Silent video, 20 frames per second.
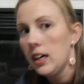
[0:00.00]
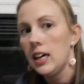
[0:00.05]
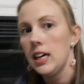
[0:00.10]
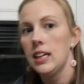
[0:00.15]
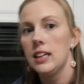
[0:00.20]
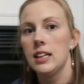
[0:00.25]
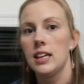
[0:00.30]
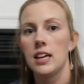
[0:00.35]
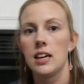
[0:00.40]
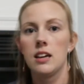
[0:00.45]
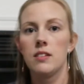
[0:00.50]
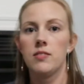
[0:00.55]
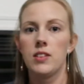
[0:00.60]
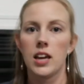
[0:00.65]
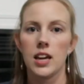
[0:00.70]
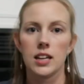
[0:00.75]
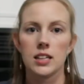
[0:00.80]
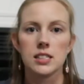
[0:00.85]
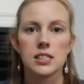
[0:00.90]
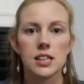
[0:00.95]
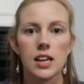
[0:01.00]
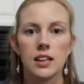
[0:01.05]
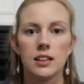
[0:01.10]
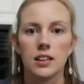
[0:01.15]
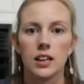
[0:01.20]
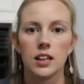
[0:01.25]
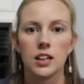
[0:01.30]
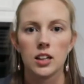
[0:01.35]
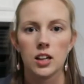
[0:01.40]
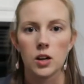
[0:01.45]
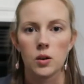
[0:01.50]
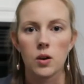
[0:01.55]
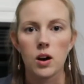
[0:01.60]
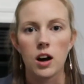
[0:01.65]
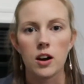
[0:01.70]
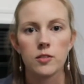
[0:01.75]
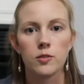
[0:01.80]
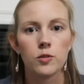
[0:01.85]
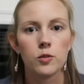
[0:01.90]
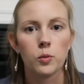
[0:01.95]
in the evenings and then go
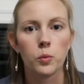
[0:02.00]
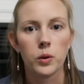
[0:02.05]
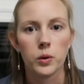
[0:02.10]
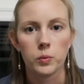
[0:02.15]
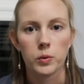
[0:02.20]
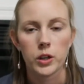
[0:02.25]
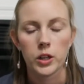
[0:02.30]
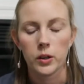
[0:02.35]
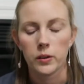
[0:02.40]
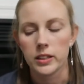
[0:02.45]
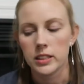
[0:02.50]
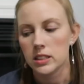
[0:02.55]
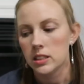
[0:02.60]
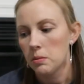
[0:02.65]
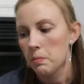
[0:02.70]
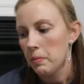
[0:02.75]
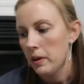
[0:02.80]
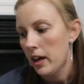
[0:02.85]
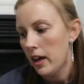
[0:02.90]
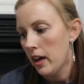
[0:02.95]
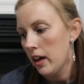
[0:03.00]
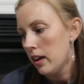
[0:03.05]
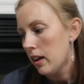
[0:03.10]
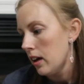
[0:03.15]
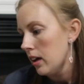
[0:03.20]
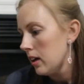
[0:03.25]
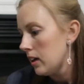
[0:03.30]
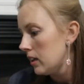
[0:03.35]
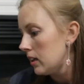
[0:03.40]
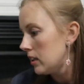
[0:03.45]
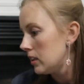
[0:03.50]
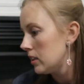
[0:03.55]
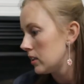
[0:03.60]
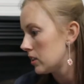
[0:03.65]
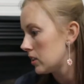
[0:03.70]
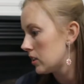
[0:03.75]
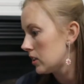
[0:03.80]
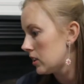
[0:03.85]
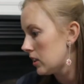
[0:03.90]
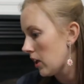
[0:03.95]
off when we're going to bed.
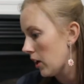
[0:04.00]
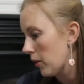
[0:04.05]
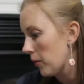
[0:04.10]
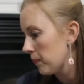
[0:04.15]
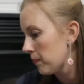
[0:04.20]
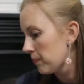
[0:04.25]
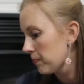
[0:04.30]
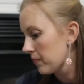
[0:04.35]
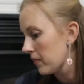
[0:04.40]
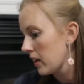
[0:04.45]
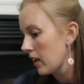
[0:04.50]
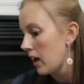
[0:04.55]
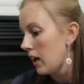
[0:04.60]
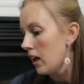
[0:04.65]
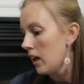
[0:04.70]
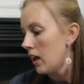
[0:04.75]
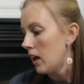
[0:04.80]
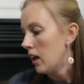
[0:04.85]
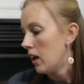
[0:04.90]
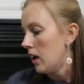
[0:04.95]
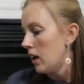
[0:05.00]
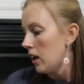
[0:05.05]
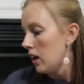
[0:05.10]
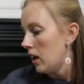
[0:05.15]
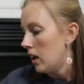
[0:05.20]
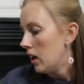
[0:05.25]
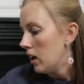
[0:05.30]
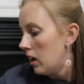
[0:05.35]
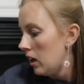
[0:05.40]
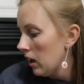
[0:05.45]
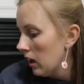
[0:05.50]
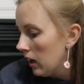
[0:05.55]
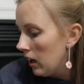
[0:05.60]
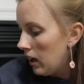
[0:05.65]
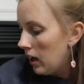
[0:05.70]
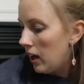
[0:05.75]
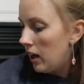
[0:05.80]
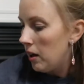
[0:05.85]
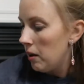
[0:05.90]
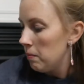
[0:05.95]
So
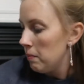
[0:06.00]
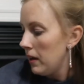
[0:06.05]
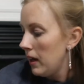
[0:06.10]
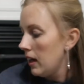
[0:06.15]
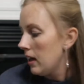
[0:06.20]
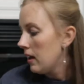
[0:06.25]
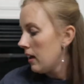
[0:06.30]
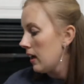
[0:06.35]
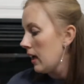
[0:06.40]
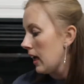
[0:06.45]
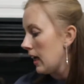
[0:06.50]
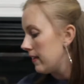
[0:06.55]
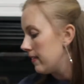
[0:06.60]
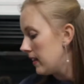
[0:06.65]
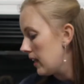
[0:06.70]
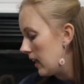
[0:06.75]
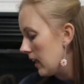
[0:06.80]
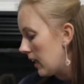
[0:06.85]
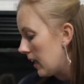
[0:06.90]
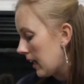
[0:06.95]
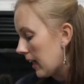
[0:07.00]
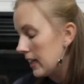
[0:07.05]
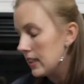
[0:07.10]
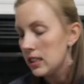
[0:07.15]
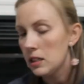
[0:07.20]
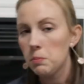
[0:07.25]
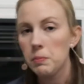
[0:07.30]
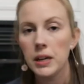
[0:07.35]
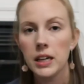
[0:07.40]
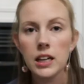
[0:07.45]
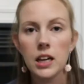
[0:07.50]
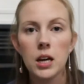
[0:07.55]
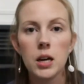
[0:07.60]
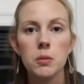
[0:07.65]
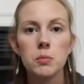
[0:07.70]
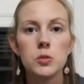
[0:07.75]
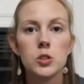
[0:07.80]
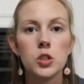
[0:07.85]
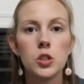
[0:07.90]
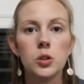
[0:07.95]
and then I did pick
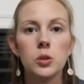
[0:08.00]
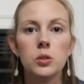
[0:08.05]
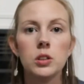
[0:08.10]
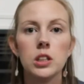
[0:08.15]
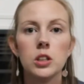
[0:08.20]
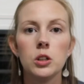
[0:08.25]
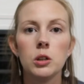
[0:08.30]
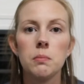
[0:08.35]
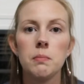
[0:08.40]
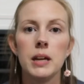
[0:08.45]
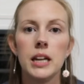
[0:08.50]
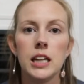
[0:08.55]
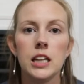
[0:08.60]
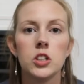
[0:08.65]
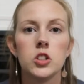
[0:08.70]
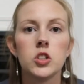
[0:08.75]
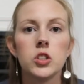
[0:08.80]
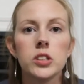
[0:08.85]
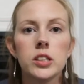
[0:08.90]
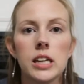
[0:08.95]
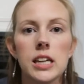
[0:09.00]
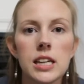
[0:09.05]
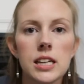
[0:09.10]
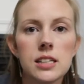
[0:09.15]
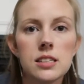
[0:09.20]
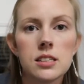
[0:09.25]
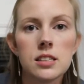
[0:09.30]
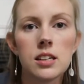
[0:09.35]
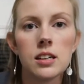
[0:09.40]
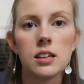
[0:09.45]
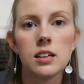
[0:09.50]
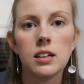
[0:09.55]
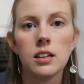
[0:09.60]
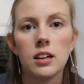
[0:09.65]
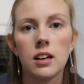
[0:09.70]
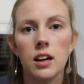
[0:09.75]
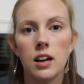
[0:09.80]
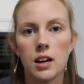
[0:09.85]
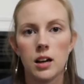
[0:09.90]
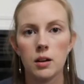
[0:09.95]
up 2 little mini trees
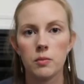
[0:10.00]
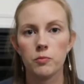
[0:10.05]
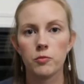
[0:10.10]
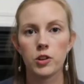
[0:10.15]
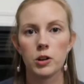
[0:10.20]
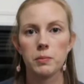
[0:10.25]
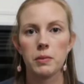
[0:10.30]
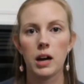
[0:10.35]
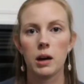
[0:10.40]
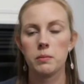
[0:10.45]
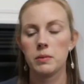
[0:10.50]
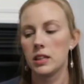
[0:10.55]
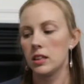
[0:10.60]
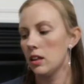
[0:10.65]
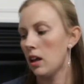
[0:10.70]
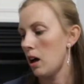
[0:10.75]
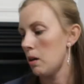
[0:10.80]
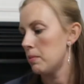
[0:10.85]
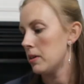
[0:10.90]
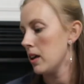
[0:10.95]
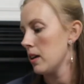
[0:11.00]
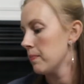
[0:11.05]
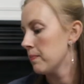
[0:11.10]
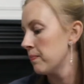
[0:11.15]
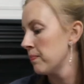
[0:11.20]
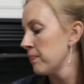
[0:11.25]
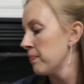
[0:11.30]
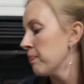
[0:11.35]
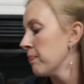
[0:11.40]
from Hobby Lobby.